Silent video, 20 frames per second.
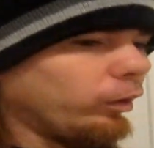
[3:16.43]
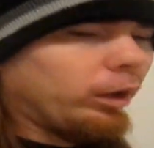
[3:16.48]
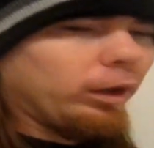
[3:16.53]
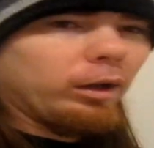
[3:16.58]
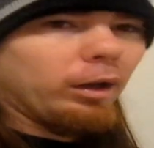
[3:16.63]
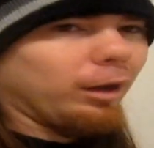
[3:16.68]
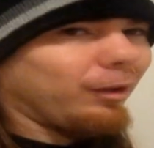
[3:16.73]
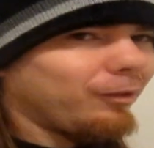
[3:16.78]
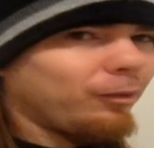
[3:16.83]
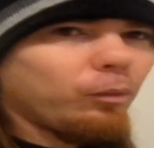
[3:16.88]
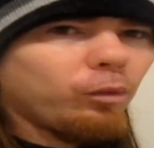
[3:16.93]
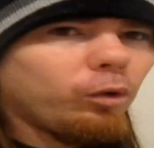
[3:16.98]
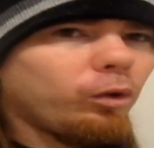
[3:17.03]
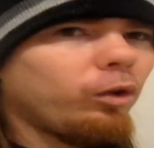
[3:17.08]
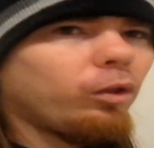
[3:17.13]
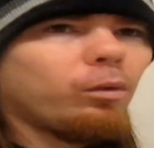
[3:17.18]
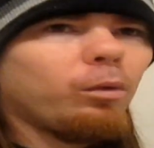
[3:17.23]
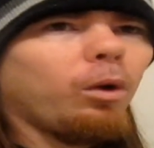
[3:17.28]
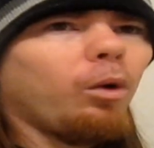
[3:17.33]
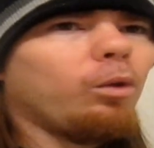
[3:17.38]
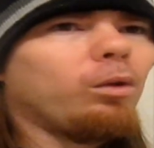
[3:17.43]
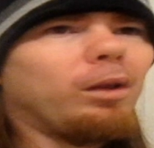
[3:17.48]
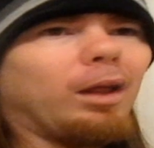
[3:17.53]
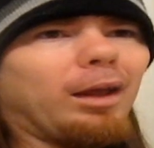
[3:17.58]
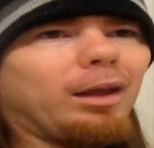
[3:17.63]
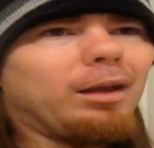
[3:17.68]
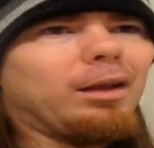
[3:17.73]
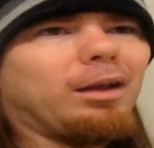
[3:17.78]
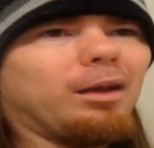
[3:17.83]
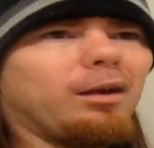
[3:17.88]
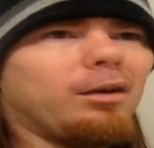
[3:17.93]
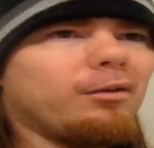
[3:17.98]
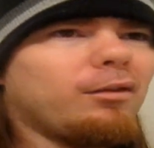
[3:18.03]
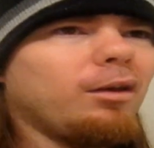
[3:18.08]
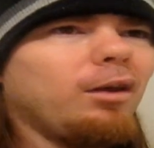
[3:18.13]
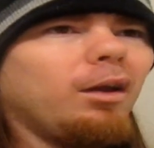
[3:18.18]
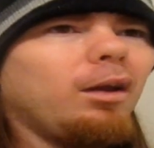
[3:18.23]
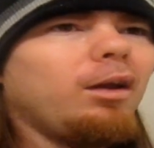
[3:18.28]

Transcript: He doesn't really throw leg kicks.